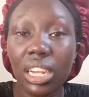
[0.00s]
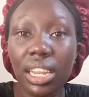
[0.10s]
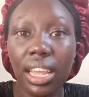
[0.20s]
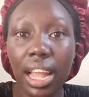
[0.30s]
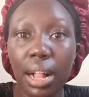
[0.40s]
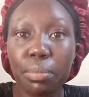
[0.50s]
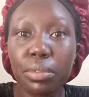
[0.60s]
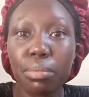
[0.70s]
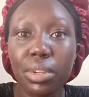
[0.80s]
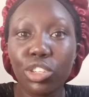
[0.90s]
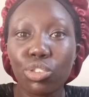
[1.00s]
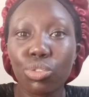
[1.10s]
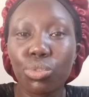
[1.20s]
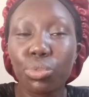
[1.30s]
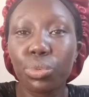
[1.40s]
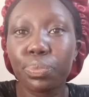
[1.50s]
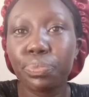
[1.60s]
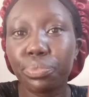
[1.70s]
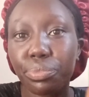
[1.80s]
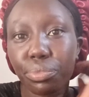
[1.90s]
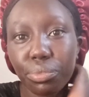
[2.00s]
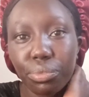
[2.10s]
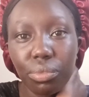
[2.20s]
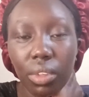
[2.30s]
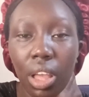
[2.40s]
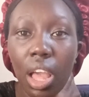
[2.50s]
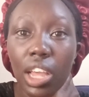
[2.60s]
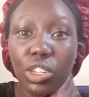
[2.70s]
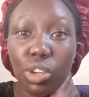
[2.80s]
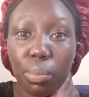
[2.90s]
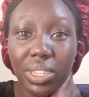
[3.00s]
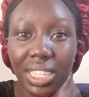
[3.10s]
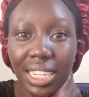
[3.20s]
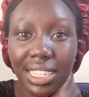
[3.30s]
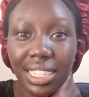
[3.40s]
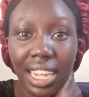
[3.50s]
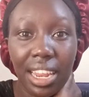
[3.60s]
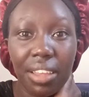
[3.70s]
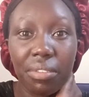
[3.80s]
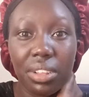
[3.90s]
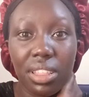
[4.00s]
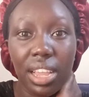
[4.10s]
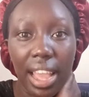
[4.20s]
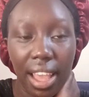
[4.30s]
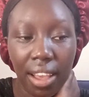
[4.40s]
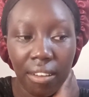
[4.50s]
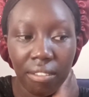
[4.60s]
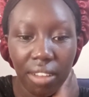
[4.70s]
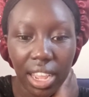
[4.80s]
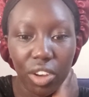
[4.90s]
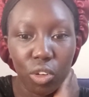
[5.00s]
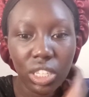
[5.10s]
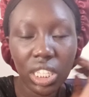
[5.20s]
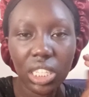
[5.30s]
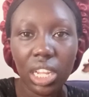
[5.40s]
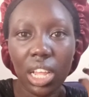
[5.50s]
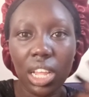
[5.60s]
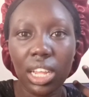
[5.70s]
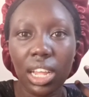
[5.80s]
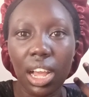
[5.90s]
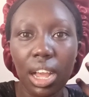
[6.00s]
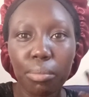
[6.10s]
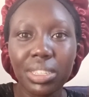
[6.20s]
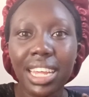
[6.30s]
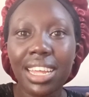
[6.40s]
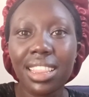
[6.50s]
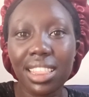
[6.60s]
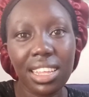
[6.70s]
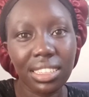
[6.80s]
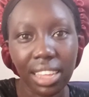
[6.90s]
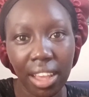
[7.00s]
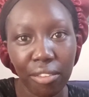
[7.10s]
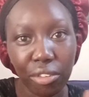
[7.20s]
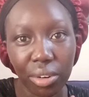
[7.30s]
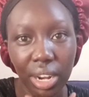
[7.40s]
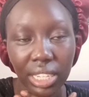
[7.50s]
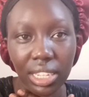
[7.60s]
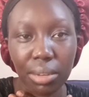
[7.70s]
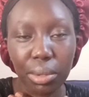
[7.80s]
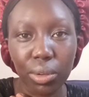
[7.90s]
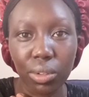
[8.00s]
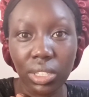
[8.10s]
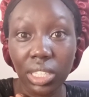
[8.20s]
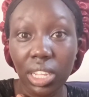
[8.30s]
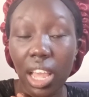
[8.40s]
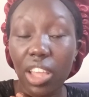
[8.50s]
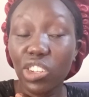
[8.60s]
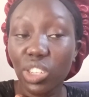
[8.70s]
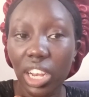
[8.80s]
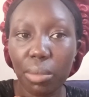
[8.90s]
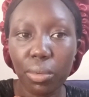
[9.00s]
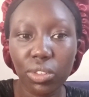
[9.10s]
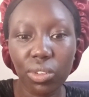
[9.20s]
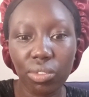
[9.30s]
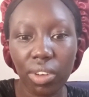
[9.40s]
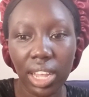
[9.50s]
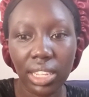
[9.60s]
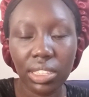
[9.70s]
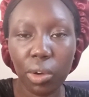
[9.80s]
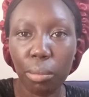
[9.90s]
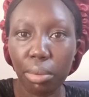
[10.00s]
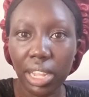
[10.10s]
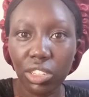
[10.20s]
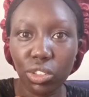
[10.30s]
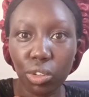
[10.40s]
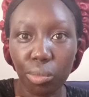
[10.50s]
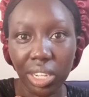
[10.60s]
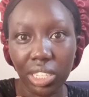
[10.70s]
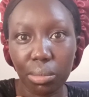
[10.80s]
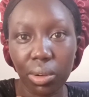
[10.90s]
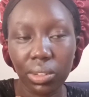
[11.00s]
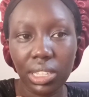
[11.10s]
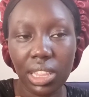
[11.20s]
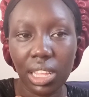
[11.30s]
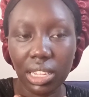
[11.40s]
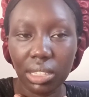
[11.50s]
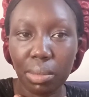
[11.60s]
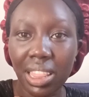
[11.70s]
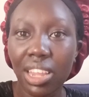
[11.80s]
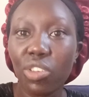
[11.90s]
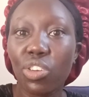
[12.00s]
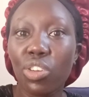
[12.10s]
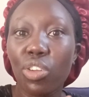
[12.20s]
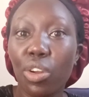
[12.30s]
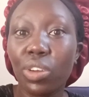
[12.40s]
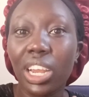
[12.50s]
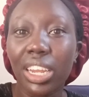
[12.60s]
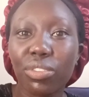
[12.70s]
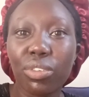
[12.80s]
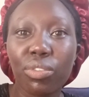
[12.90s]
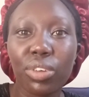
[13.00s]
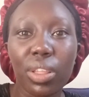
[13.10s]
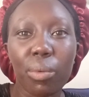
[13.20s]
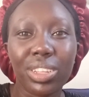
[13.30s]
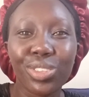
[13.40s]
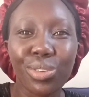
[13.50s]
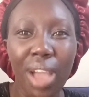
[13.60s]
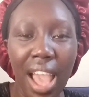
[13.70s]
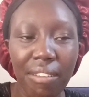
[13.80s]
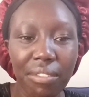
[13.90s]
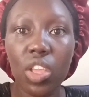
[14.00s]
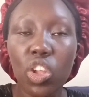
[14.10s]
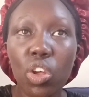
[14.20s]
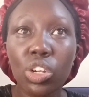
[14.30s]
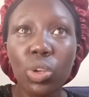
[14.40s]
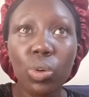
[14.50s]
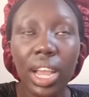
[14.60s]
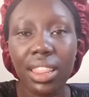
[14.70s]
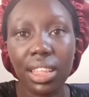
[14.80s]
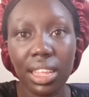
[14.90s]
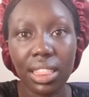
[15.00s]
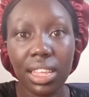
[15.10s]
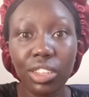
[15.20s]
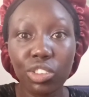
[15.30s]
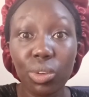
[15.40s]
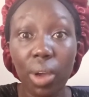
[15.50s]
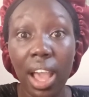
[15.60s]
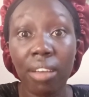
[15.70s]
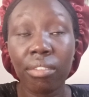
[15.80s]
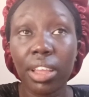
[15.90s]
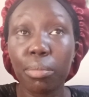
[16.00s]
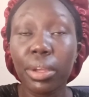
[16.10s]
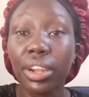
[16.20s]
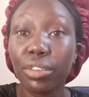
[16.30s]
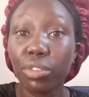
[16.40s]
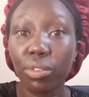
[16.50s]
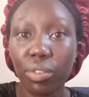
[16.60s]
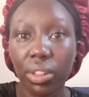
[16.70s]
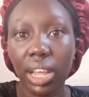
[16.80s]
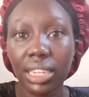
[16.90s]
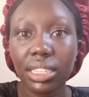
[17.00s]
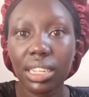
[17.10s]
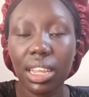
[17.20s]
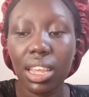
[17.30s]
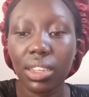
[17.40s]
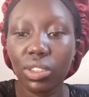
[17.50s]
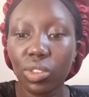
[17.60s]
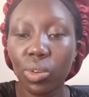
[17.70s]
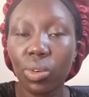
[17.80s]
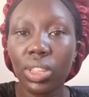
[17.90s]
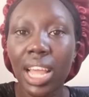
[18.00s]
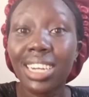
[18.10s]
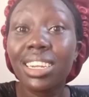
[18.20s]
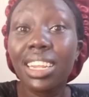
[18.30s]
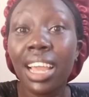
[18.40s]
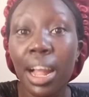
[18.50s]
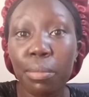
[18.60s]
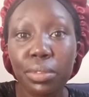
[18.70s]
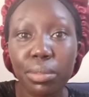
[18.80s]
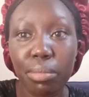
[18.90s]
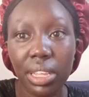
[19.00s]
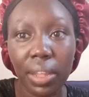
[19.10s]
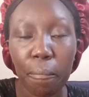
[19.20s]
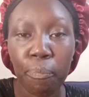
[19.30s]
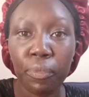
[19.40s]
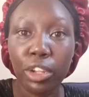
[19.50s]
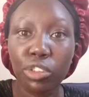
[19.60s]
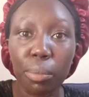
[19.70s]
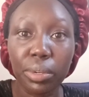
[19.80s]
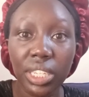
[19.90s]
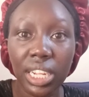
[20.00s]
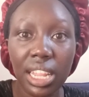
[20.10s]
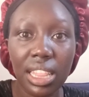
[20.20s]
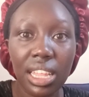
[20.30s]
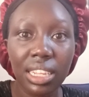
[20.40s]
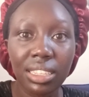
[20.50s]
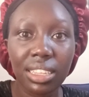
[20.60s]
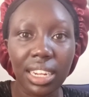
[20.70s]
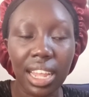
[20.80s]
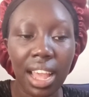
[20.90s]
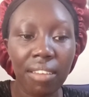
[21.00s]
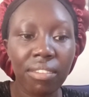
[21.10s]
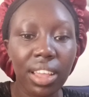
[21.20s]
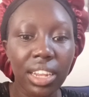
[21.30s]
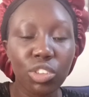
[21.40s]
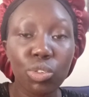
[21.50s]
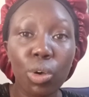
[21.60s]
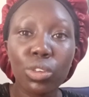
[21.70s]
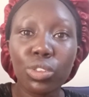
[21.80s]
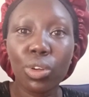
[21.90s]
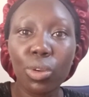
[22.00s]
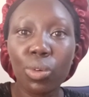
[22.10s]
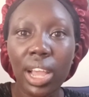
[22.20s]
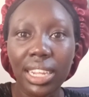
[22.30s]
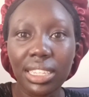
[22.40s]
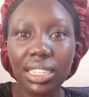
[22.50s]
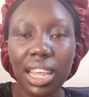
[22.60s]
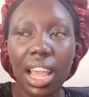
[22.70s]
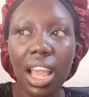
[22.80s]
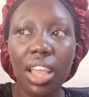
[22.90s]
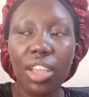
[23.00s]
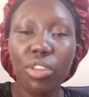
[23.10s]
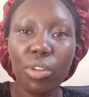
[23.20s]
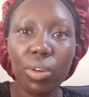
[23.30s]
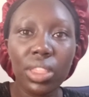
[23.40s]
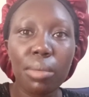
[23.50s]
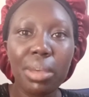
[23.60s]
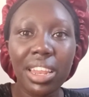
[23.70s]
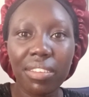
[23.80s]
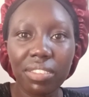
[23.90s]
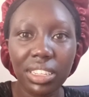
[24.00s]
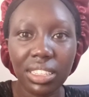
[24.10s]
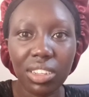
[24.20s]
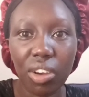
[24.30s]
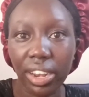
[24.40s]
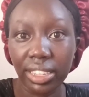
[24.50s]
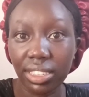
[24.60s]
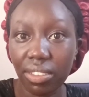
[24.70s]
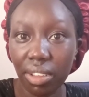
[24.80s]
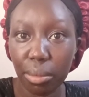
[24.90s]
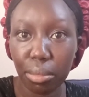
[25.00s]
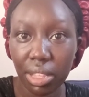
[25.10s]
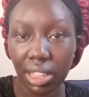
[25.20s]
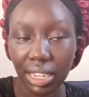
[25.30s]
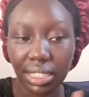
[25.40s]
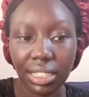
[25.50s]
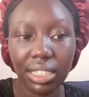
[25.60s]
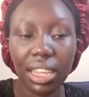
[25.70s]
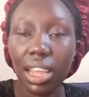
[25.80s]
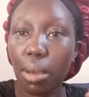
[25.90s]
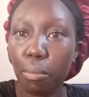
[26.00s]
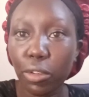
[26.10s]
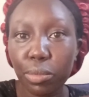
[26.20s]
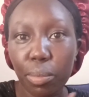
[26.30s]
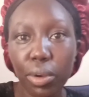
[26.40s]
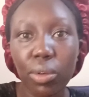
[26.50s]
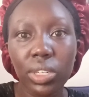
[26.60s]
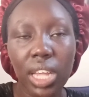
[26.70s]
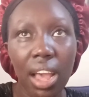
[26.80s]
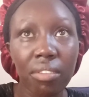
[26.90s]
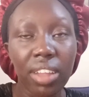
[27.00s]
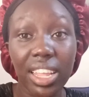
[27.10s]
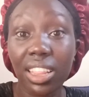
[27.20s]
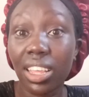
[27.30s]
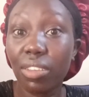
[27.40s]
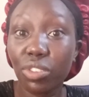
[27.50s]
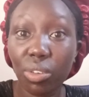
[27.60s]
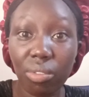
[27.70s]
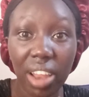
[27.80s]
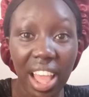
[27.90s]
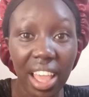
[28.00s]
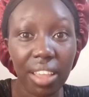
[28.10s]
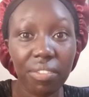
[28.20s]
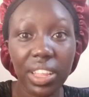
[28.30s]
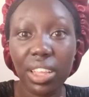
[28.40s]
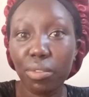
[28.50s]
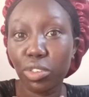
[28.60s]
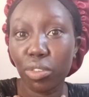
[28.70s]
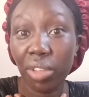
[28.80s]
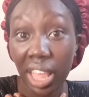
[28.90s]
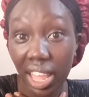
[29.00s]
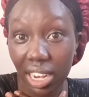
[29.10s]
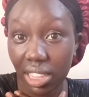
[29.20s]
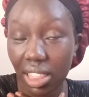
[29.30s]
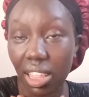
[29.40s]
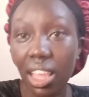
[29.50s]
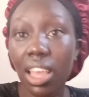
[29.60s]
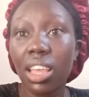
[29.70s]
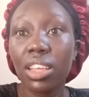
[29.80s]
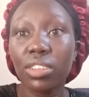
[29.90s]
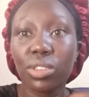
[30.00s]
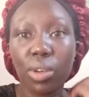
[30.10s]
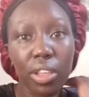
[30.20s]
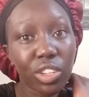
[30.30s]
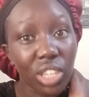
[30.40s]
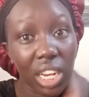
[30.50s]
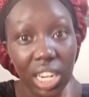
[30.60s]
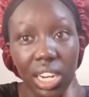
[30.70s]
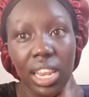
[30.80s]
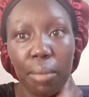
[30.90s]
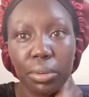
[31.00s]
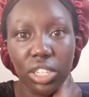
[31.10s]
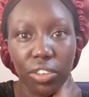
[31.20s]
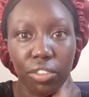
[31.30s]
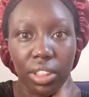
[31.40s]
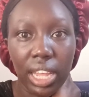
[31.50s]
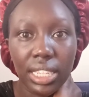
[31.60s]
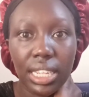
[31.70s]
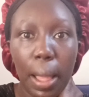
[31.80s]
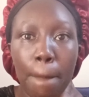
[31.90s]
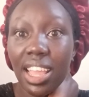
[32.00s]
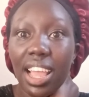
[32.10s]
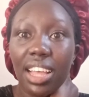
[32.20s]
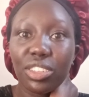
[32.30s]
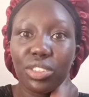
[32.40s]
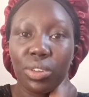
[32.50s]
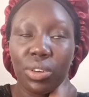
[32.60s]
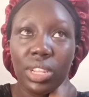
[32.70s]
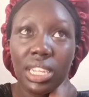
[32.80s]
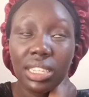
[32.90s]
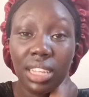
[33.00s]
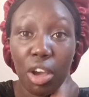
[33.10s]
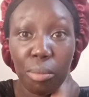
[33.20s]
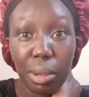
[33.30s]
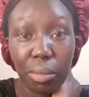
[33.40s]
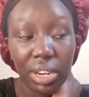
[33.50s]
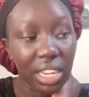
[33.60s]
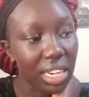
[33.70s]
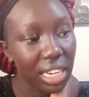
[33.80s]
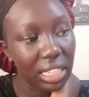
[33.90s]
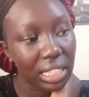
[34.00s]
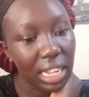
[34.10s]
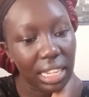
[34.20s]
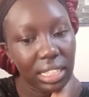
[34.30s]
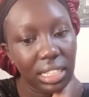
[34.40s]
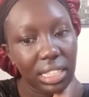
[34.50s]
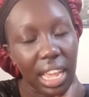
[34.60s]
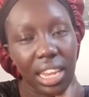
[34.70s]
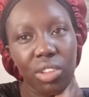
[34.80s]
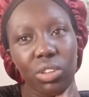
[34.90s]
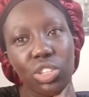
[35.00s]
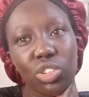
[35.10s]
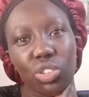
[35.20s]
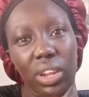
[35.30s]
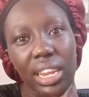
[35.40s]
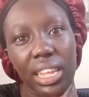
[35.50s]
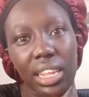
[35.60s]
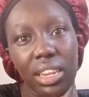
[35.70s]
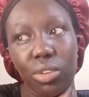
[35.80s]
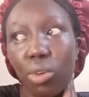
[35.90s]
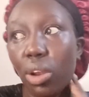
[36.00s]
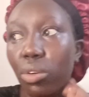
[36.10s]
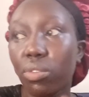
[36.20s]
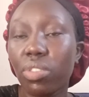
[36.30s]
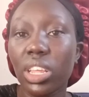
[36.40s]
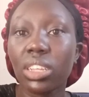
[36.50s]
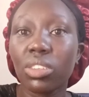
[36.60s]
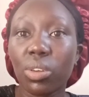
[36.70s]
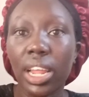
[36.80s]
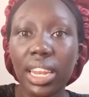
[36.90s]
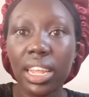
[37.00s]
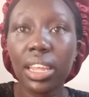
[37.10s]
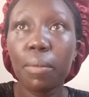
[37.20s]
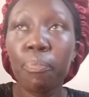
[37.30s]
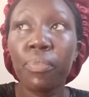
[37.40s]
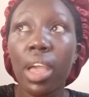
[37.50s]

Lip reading: really helps me to appreciate each and everything I have and not take the things I have for granted, because usually most of us complain so much about things, but then you're not grateful for the ones you have. You don't look at the things you have and be grateful for that. So that really helps me to appreciate the things that I have and to also look at, you know, the benefits God has given me that most people don't have, like the gift of life, the gift of health. So I usually really appreciate for that. Yeah, so this is how my morning really starts. I don't usually do a lot of things on a day,